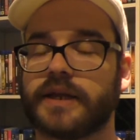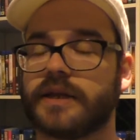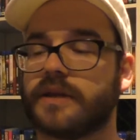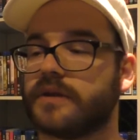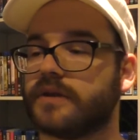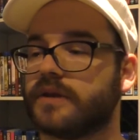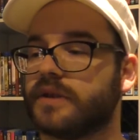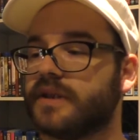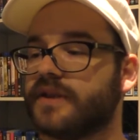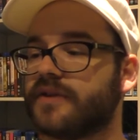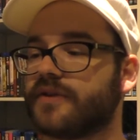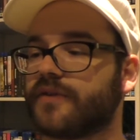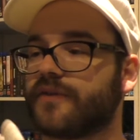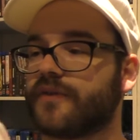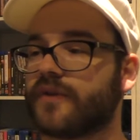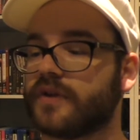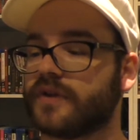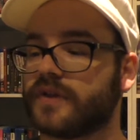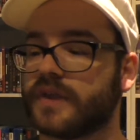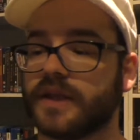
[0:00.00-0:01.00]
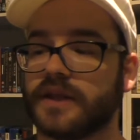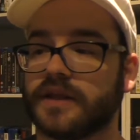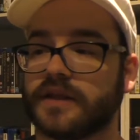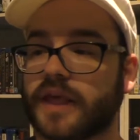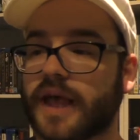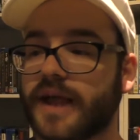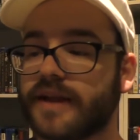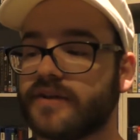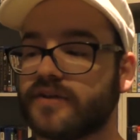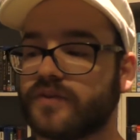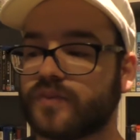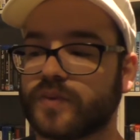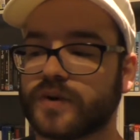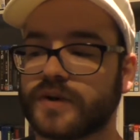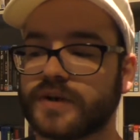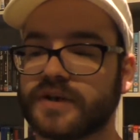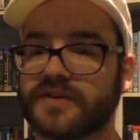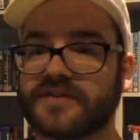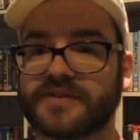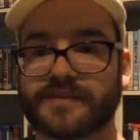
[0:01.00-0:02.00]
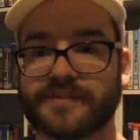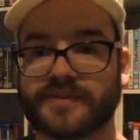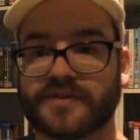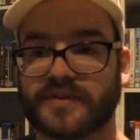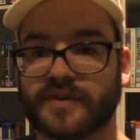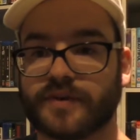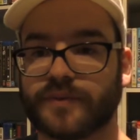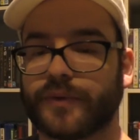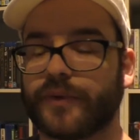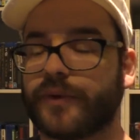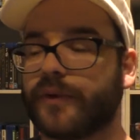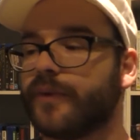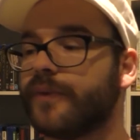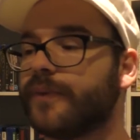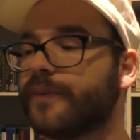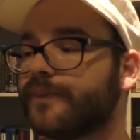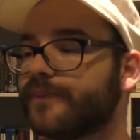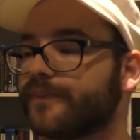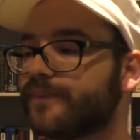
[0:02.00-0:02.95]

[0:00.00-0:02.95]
then on the disc front, the lightest one is number 0.